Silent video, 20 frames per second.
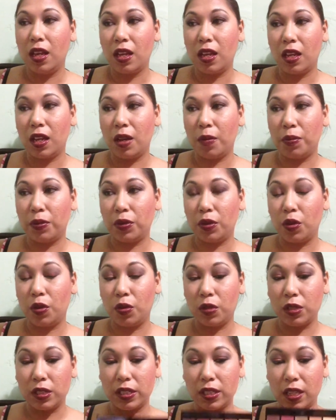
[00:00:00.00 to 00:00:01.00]
couple
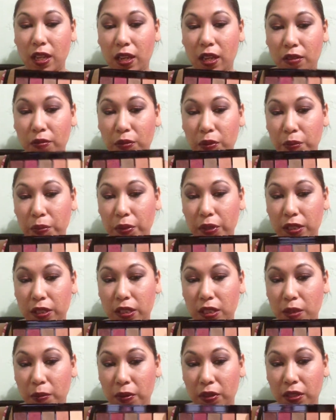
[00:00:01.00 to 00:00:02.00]
hauls I have been pulling
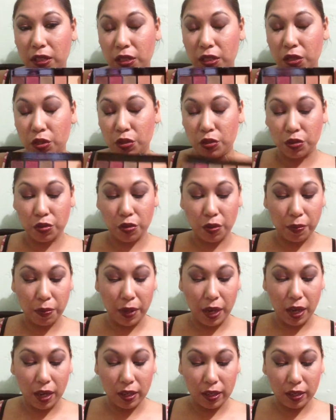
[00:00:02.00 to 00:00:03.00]
some of these neutral
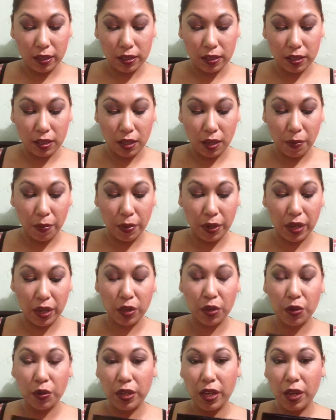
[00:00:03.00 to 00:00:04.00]
palettes, but I
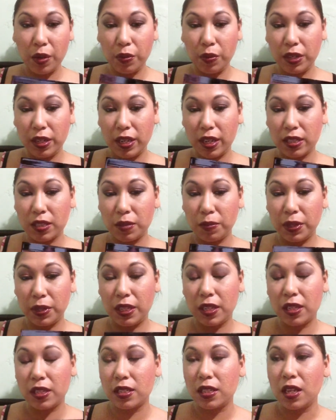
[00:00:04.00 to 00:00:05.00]
thought I would get it
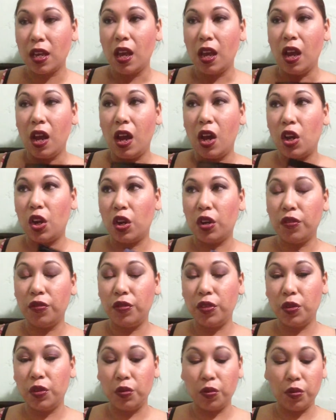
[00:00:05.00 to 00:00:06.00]
because a lot of
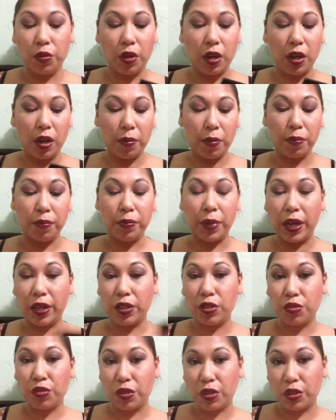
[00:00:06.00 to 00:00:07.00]
you buy
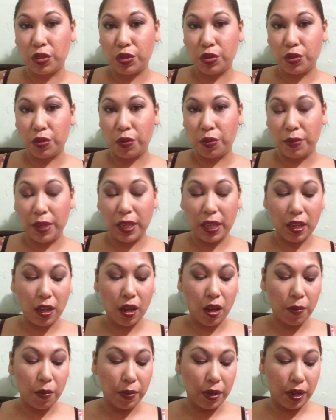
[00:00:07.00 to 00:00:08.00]
drugstore
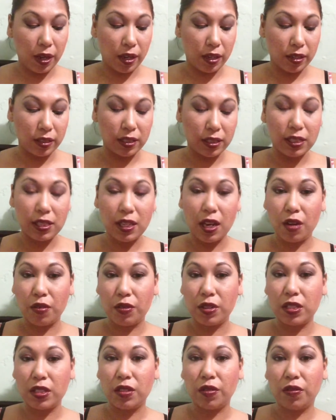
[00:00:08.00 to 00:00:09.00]
makeup, and
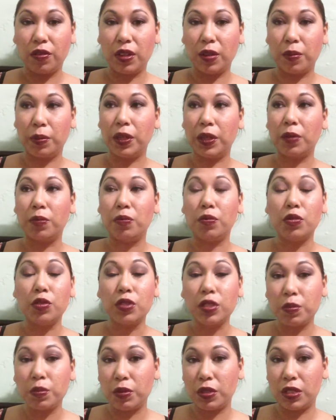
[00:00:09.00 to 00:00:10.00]
Starry is available in
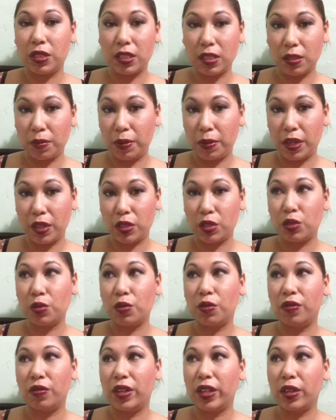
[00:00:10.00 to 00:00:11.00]
most beauty supply
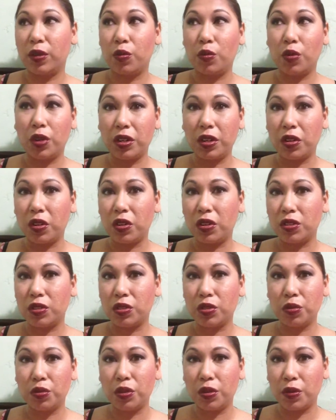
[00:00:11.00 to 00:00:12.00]
store for like $1,
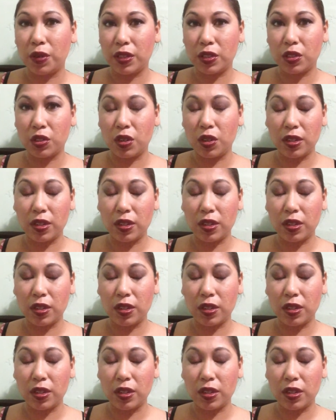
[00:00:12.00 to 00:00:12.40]
$2 US.